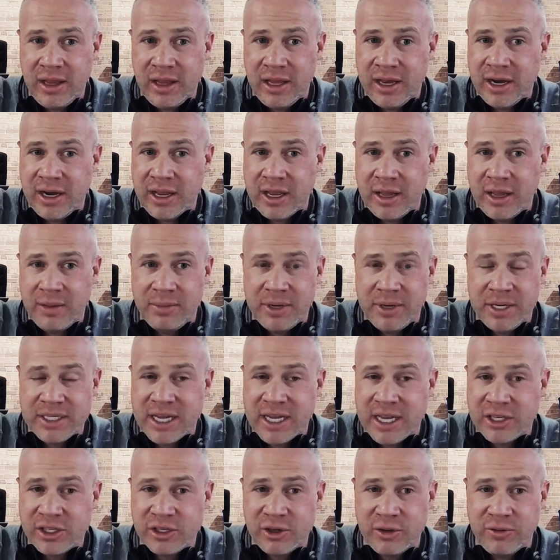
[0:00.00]
lot of companies
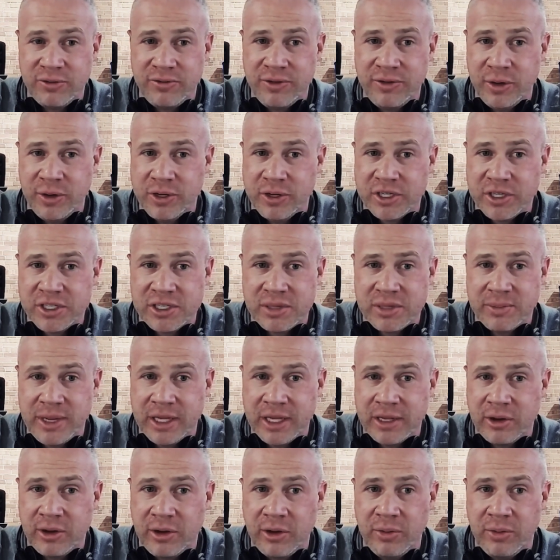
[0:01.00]
got so focused about
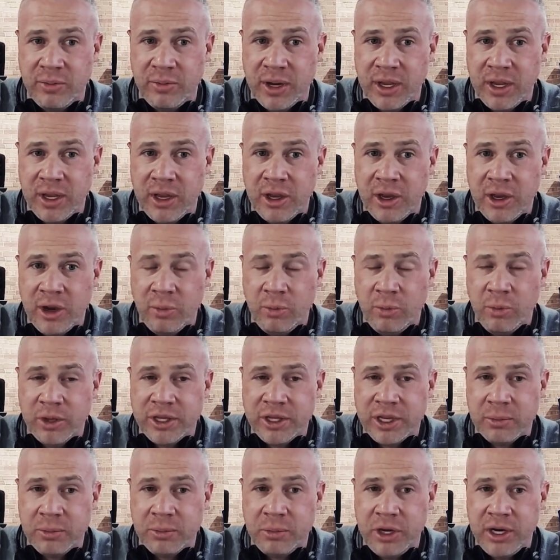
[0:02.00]
their own, what
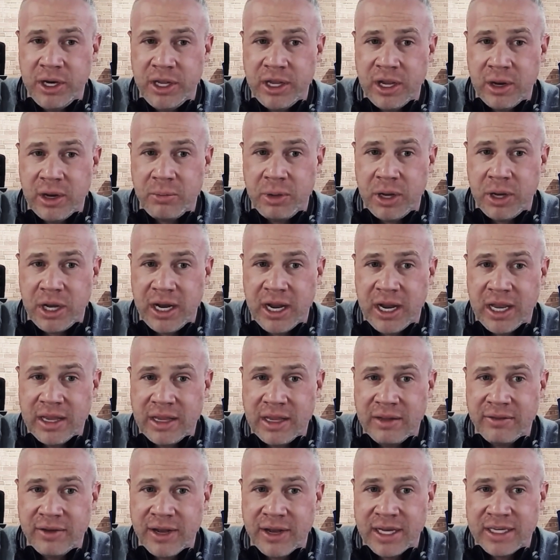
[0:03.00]
they're putting in their pocket,
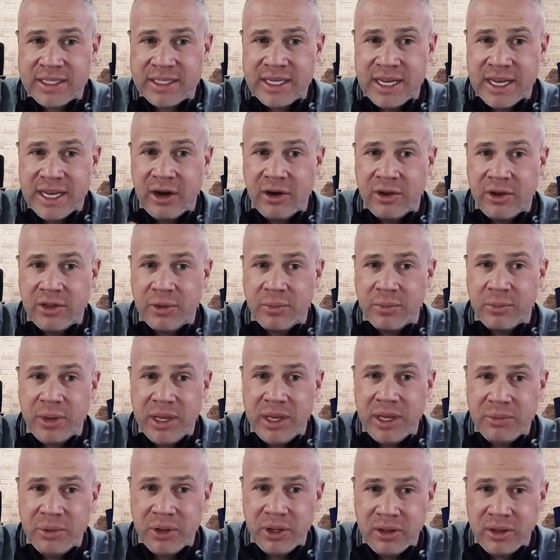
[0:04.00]
they forgot to take care of their
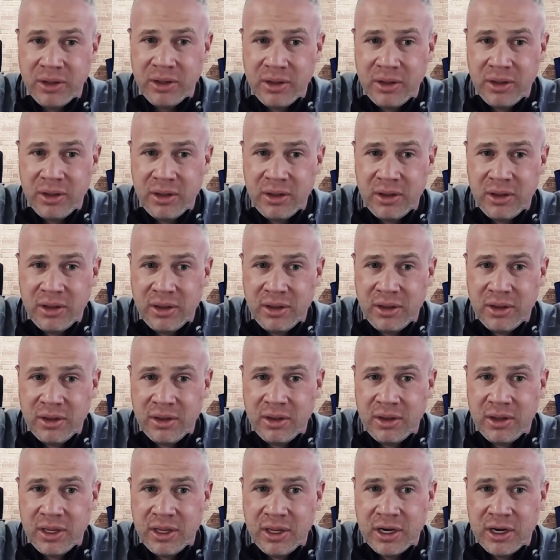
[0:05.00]
people,
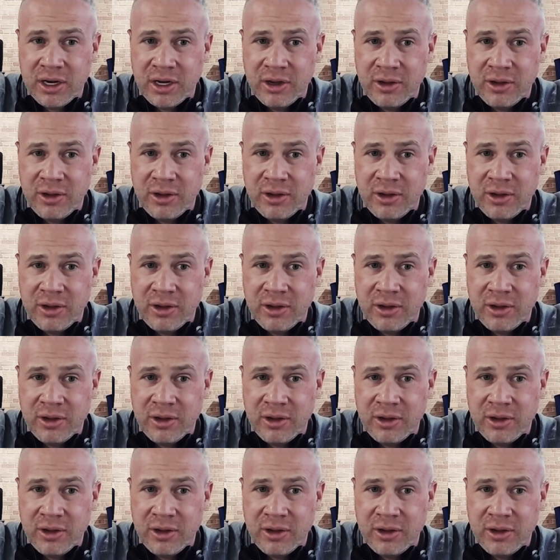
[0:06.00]
you know?